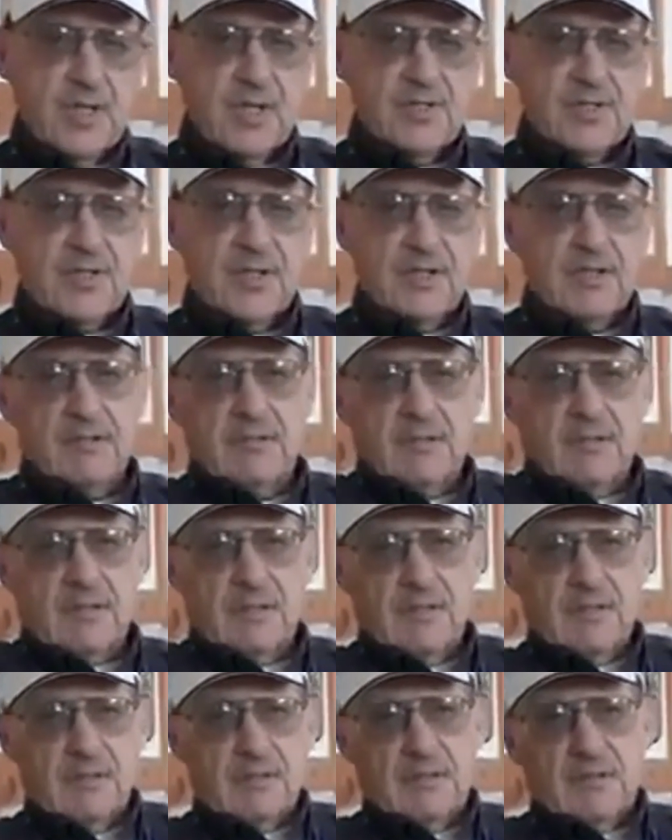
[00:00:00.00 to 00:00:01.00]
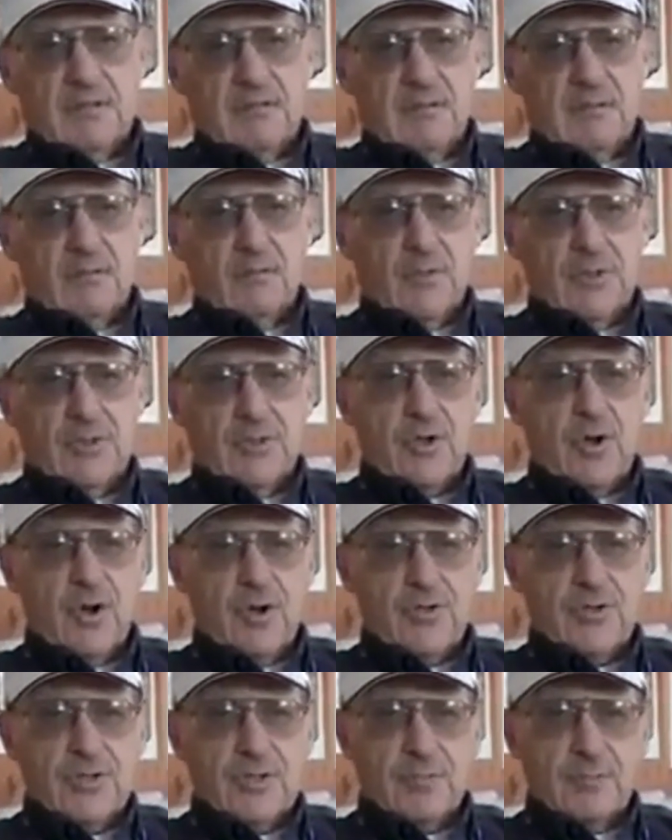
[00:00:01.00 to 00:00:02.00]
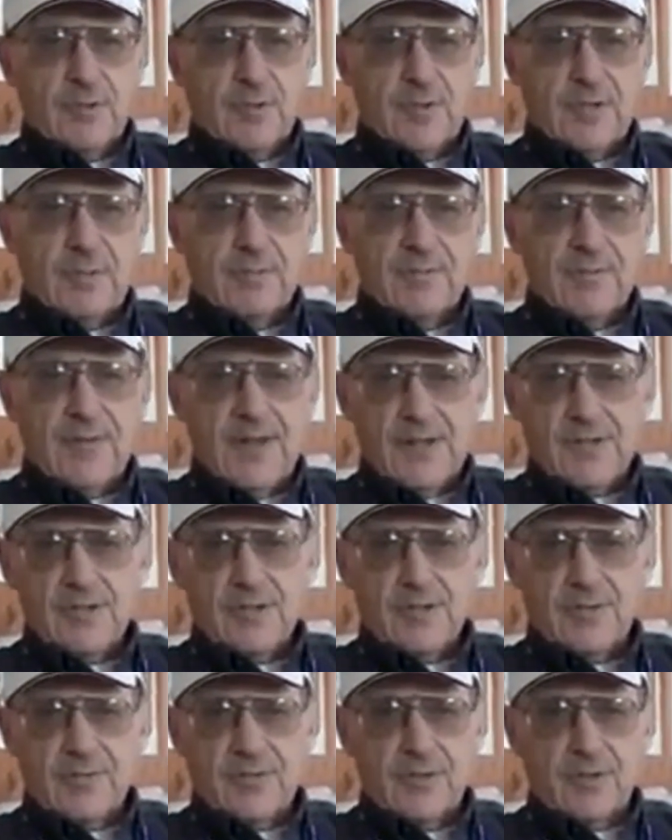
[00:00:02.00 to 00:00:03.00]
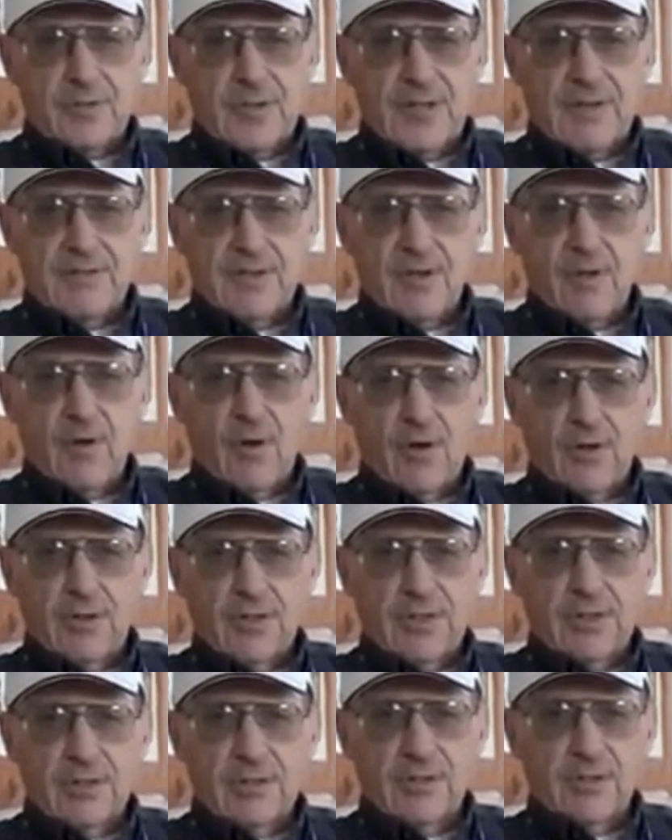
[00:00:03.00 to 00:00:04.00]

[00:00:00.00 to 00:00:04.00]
It's like, which car is going to burn up faster if you don't have any oil in it?